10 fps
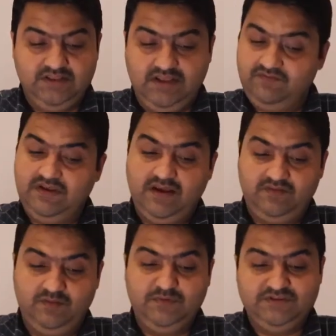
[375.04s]
Then we
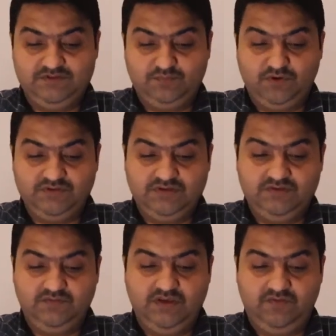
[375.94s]
have the business
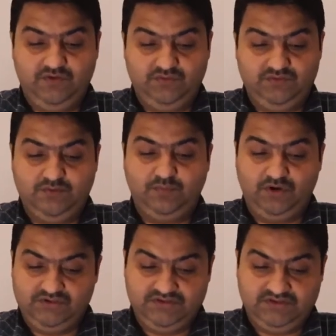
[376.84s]
process, where we use the
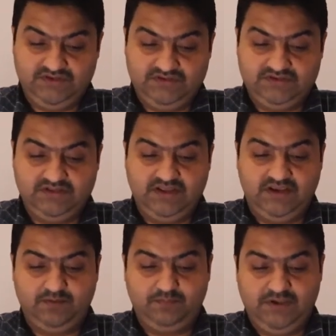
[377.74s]
processes
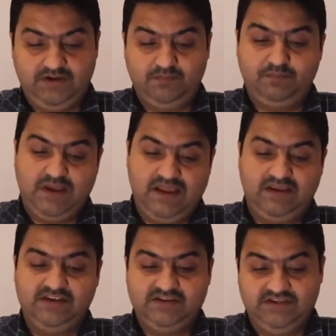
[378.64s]
like pick,
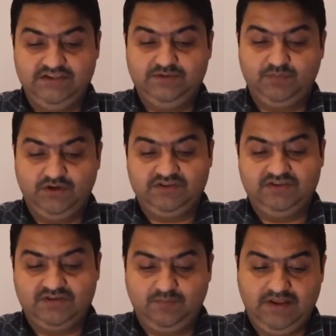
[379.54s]
pack, stage,
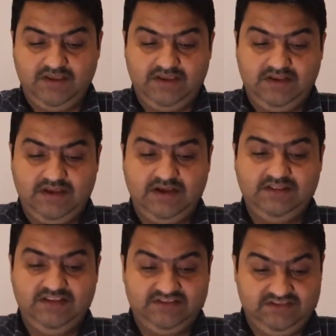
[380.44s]
production supply area.
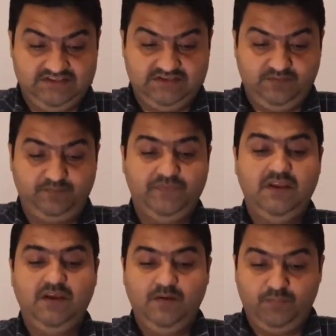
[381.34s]
Then system
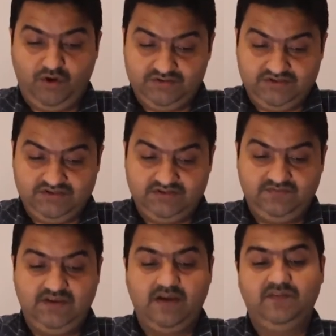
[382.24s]
processes,
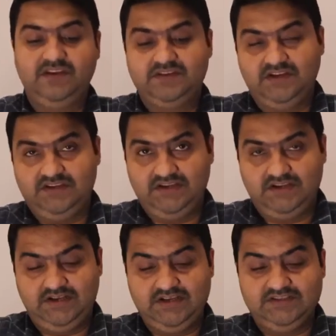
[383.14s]
we have the staging
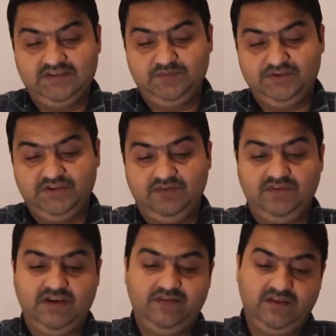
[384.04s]
and consumption,
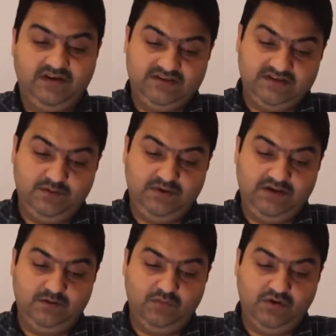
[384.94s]
we have the receiving
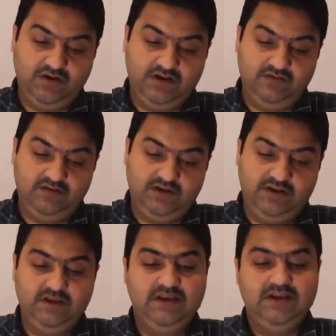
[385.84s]
inbound
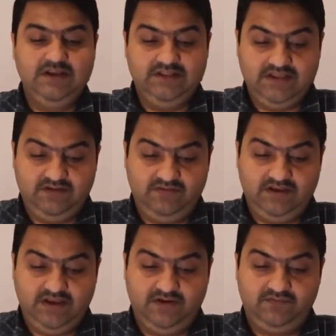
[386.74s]
delivery. Then we
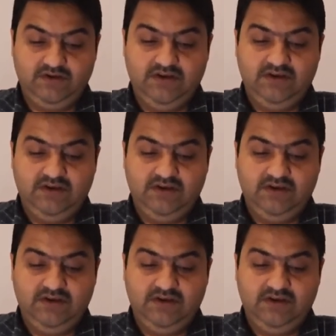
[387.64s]
have